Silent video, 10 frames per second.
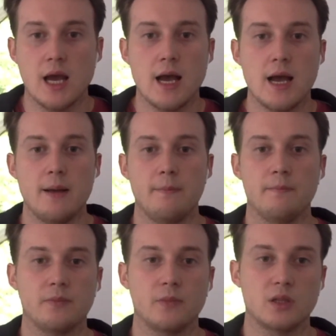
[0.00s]
Um,
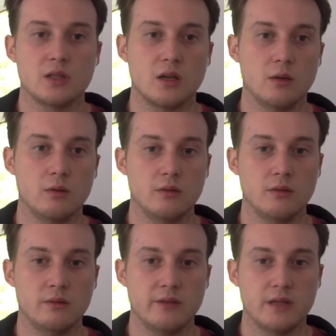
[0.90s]
so
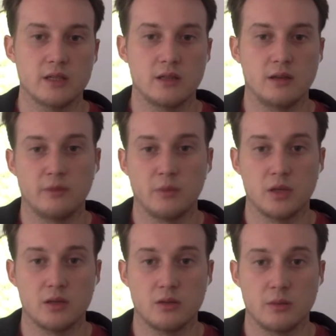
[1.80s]
first off, I'm going to
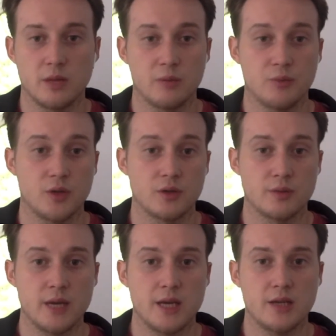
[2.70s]
talk about the products
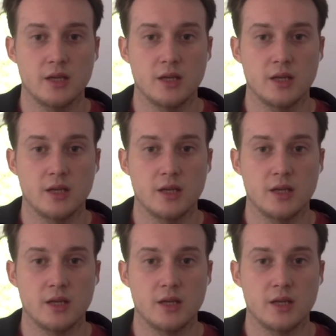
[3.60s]
page.